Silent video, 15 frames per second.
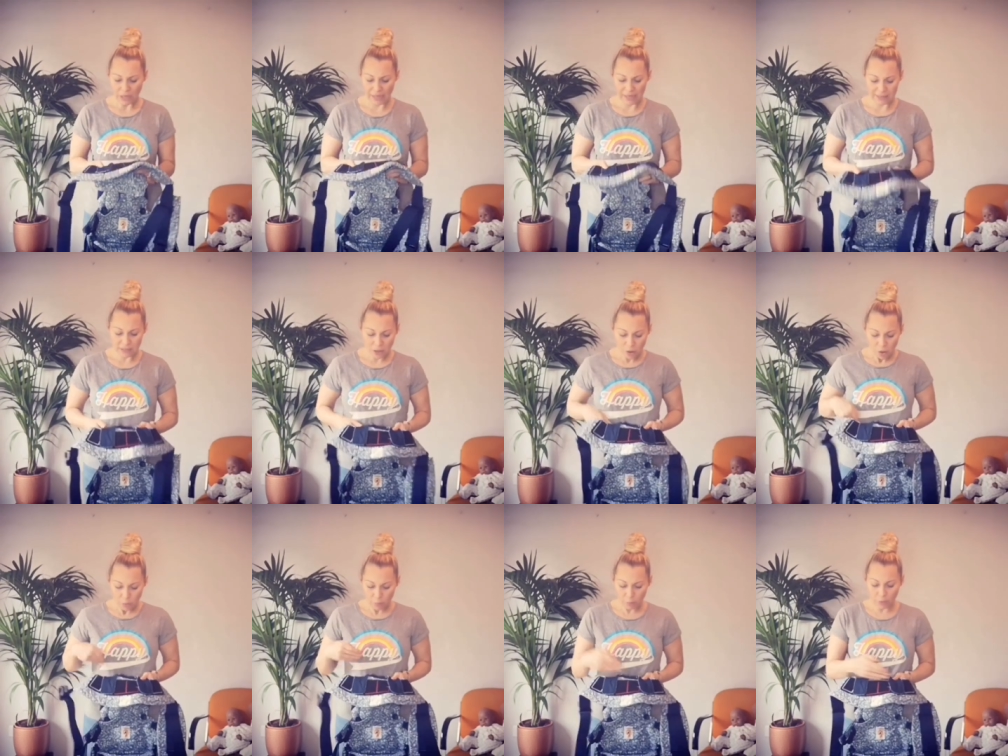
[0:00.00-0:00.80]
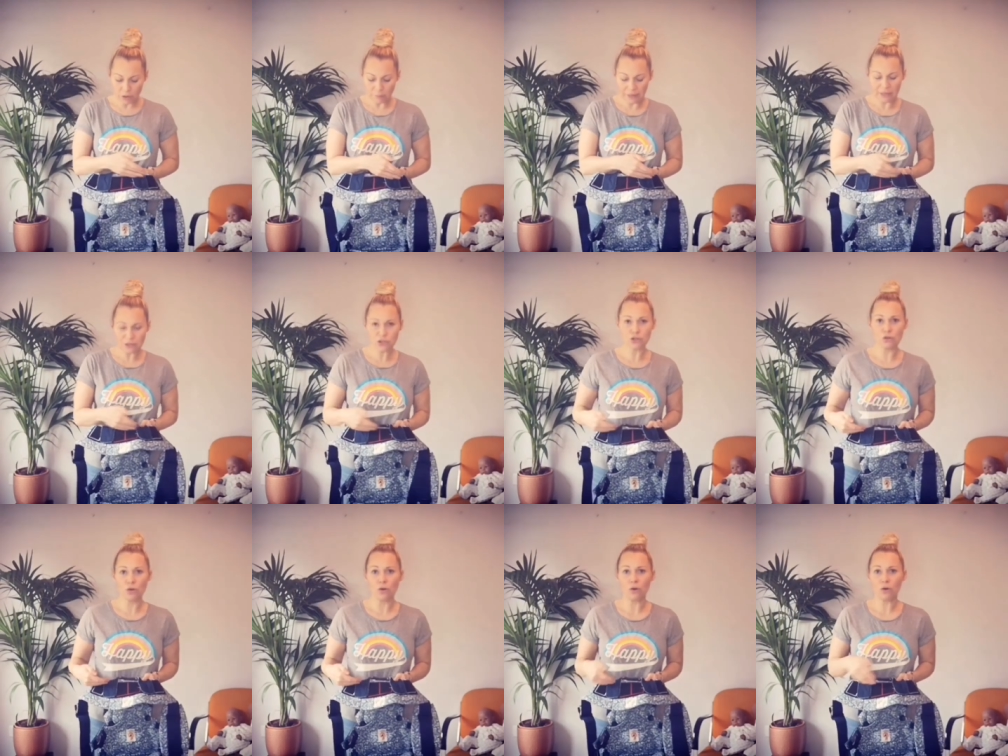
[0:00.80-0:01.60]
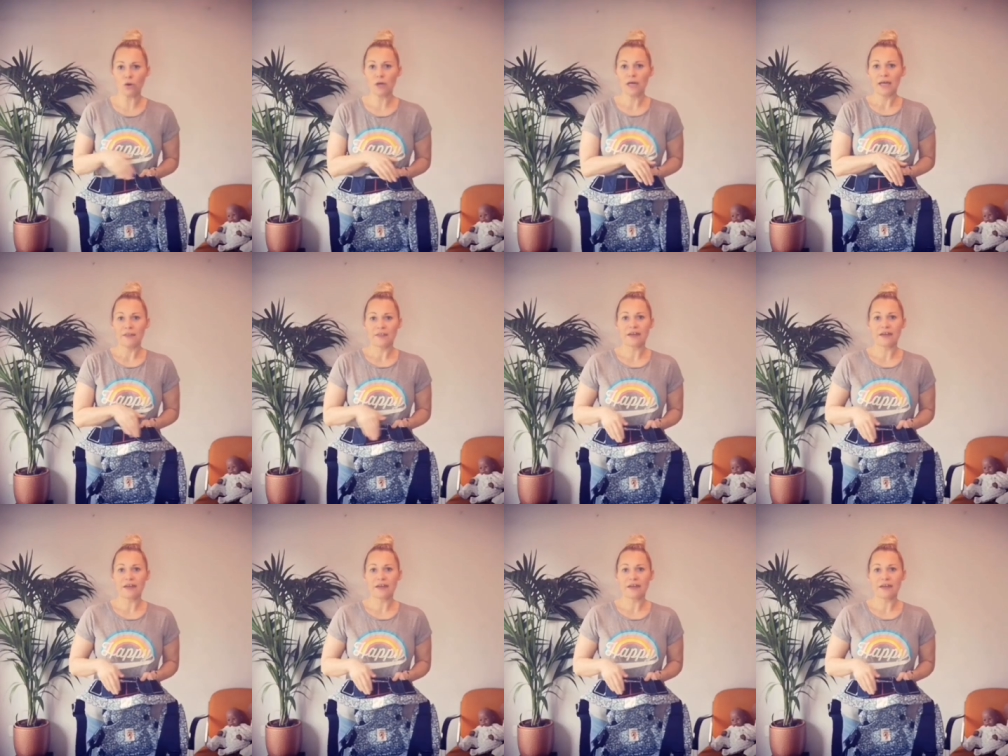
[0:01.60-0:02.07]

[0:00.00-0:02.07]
is we want to make sure